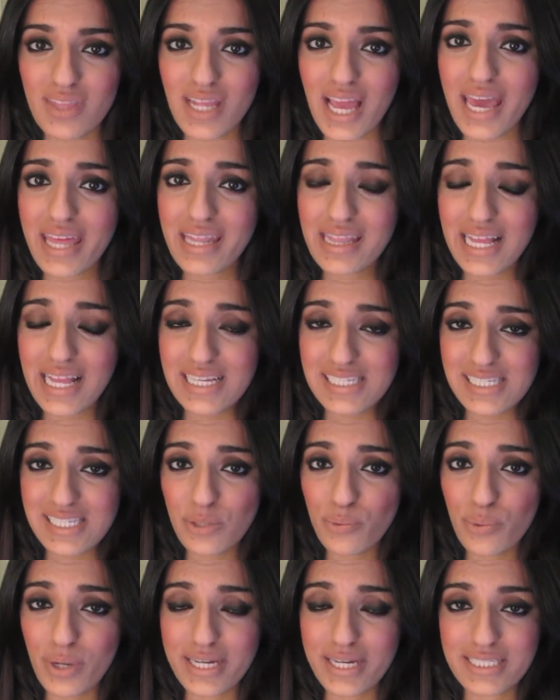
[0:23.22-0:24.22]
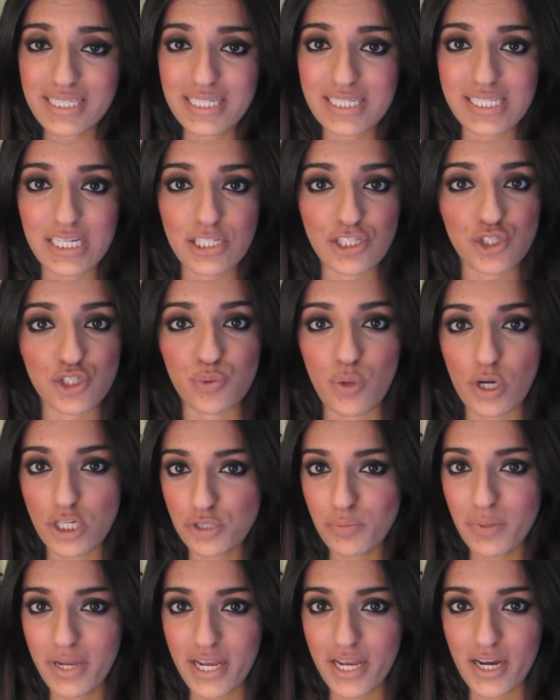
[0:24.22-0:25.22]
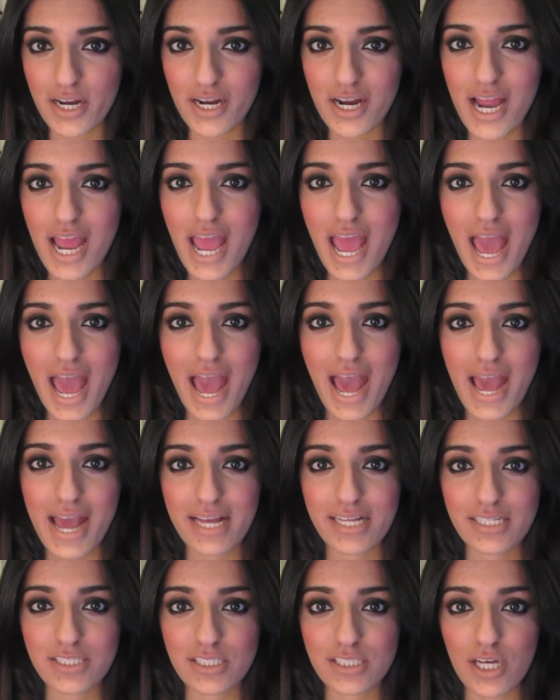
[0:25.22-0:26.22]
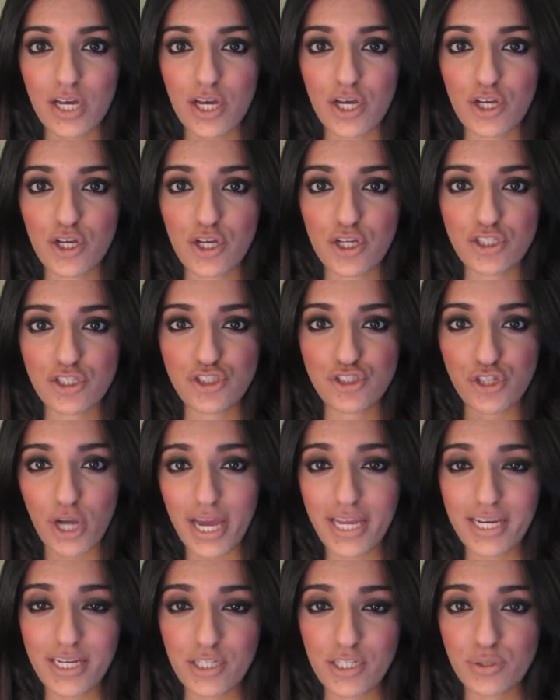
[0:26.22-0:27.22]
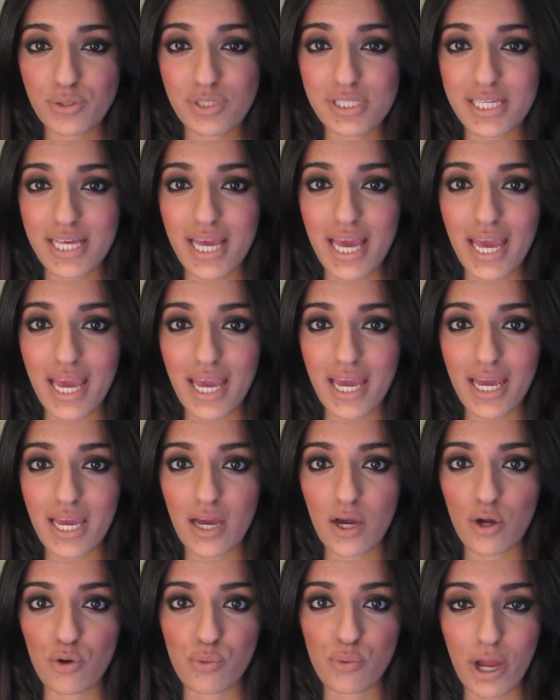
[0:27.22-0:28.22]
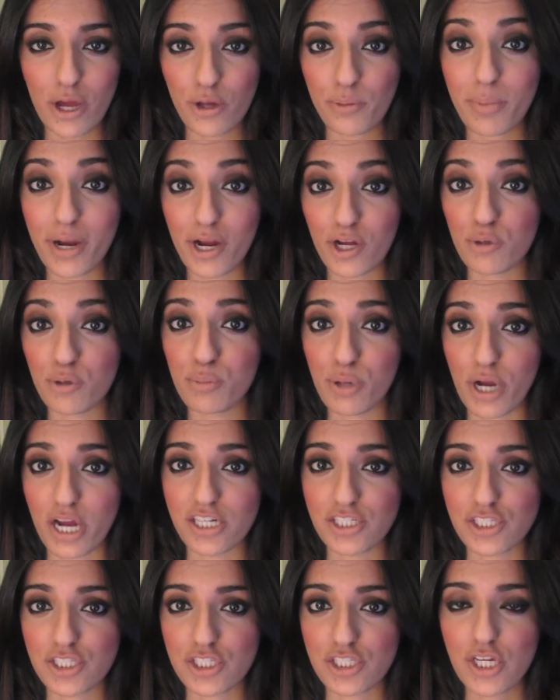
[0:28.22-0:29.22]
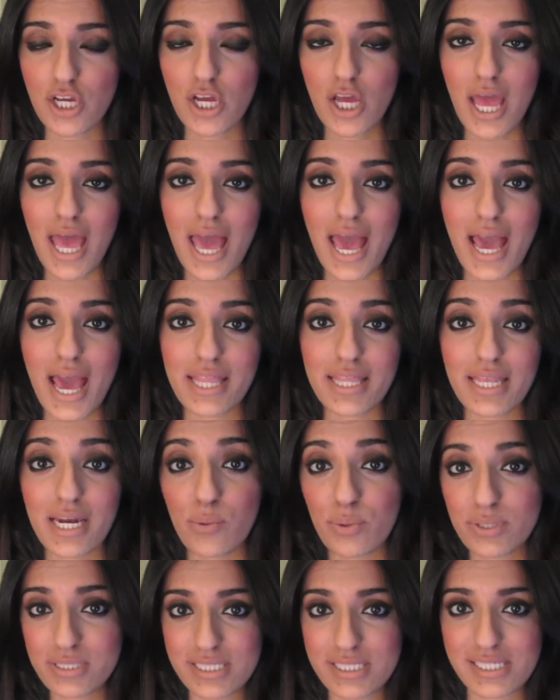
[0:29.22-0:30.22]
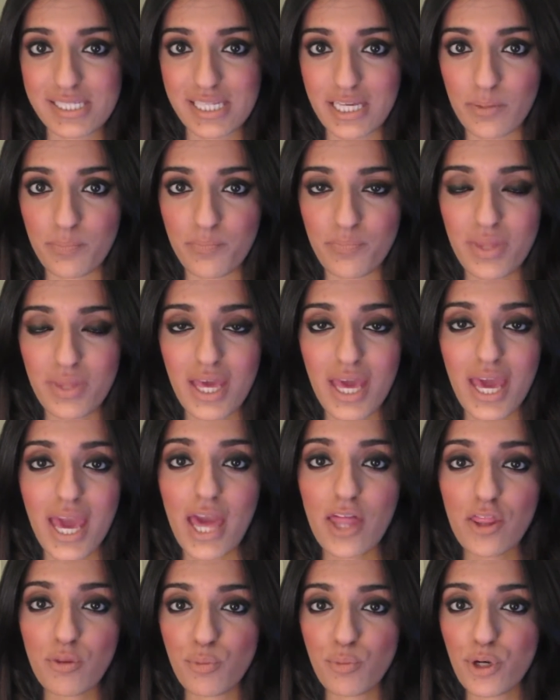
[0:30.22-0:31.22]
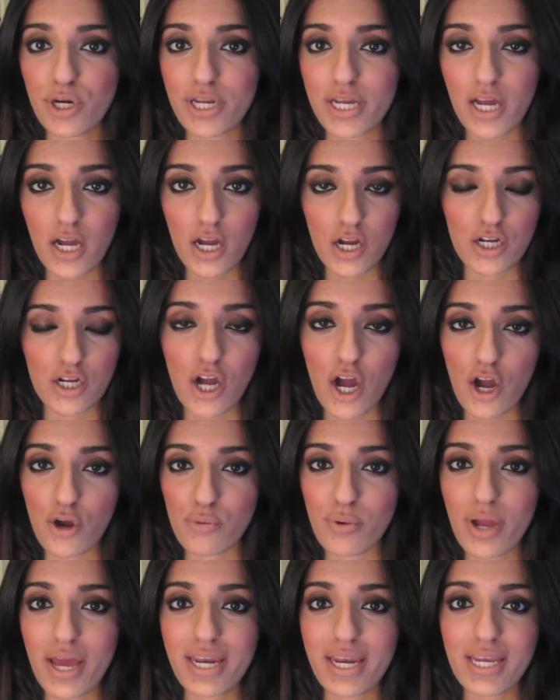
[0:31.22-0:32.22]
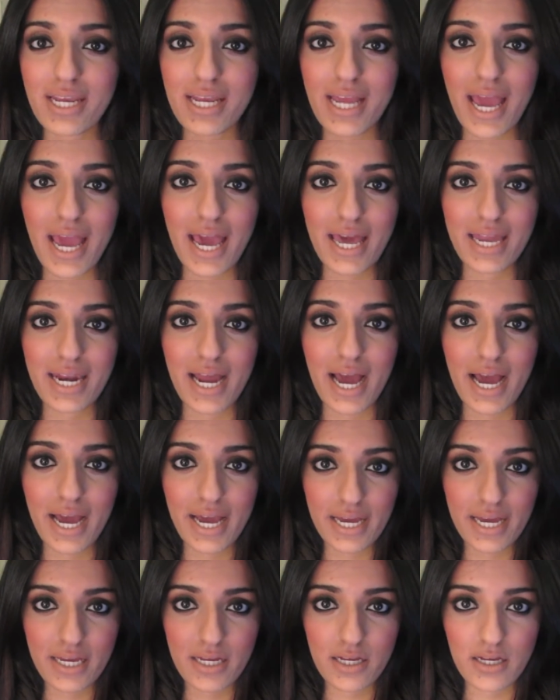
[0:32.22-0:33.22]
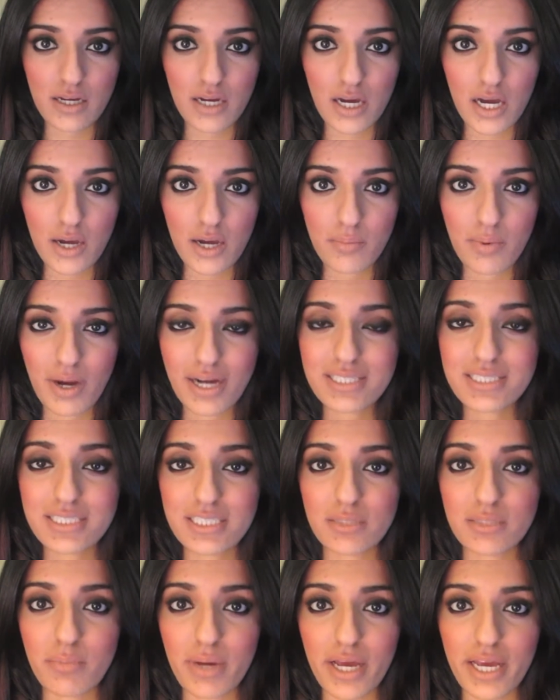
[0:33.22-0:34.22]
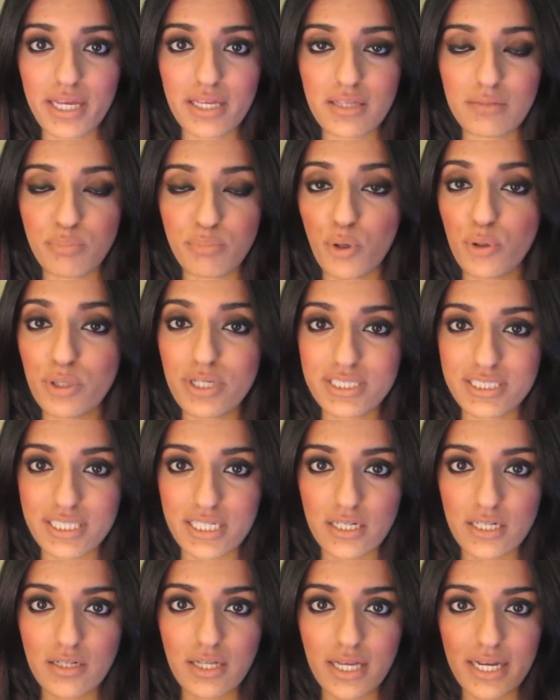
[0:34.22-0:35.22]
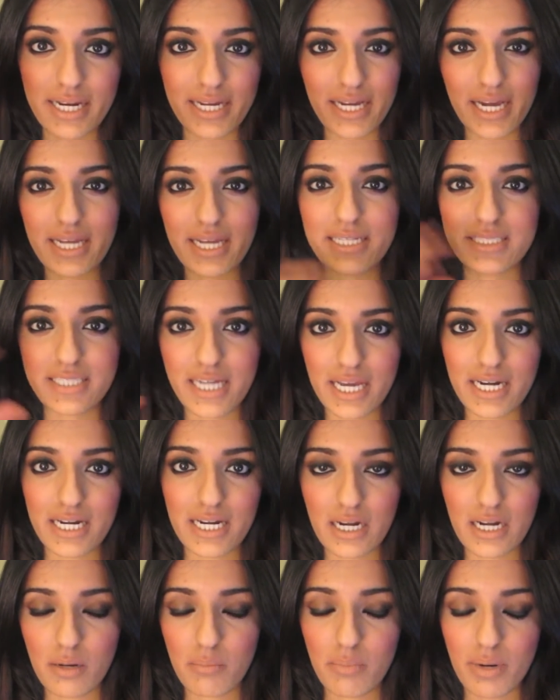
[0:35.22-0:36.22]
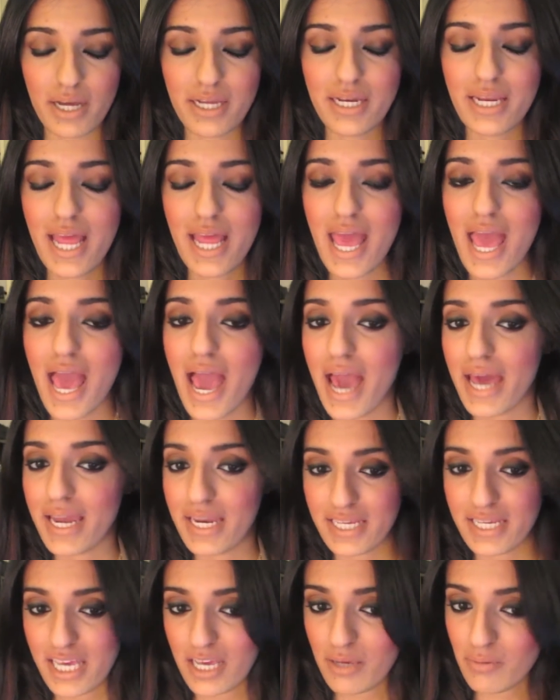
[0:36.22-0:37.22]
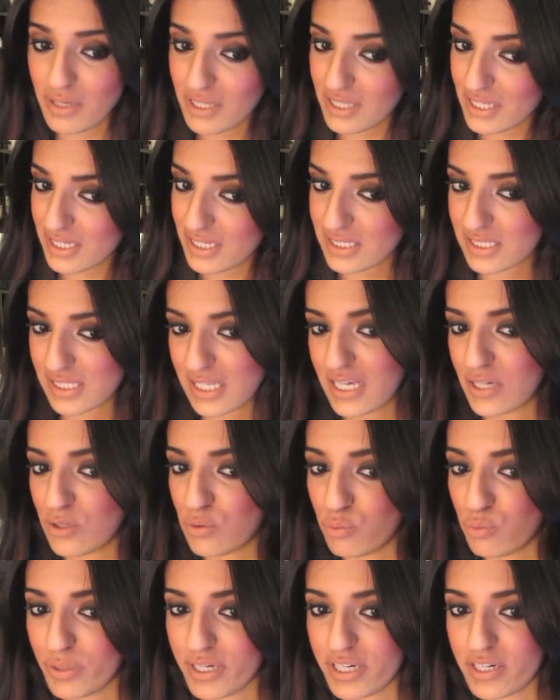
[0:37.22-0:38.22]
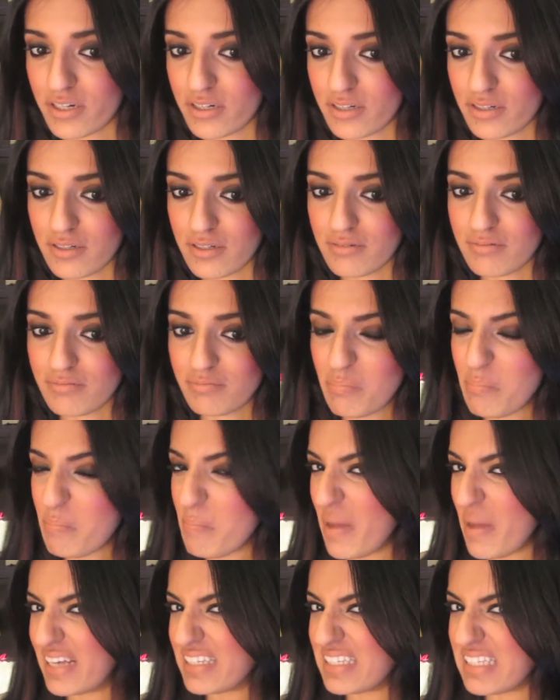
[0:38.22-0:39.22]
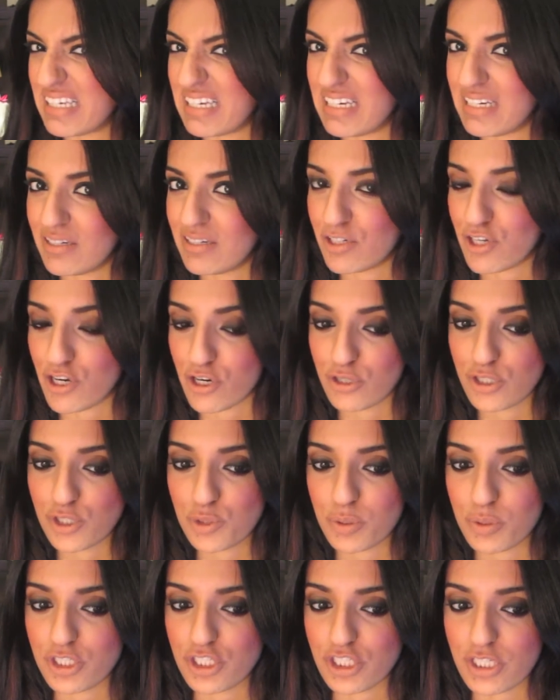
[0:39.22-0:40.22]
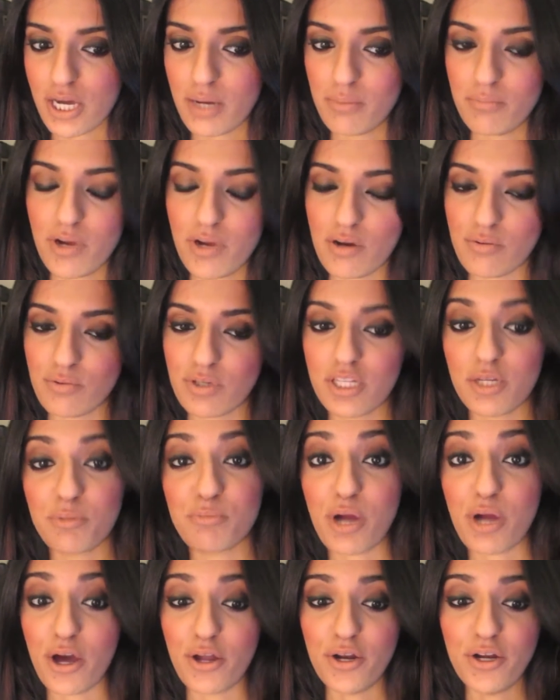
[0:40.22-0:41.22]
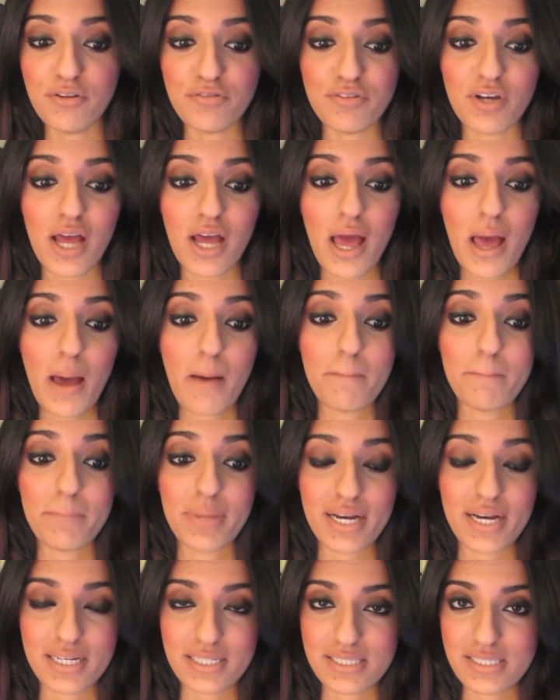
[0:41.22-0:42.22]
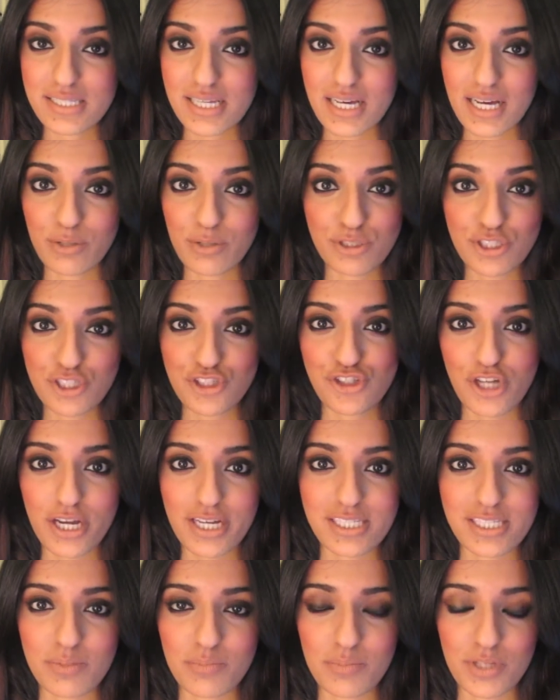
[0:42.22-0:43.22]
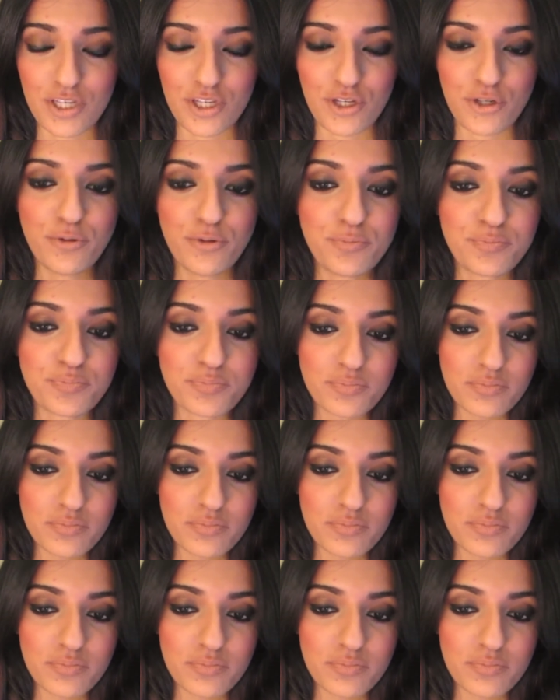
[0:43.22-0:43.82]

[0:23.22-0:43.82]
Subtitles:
and last night what I did is I just washed my hair and dried it using a round barrel brush, and then I went to sleep. In the morning I got ready and I undid my ponytail and I kind of tied it in a bun, and it gave me these like weird messy curls, which I'm not really proud of, but I was just trying something new.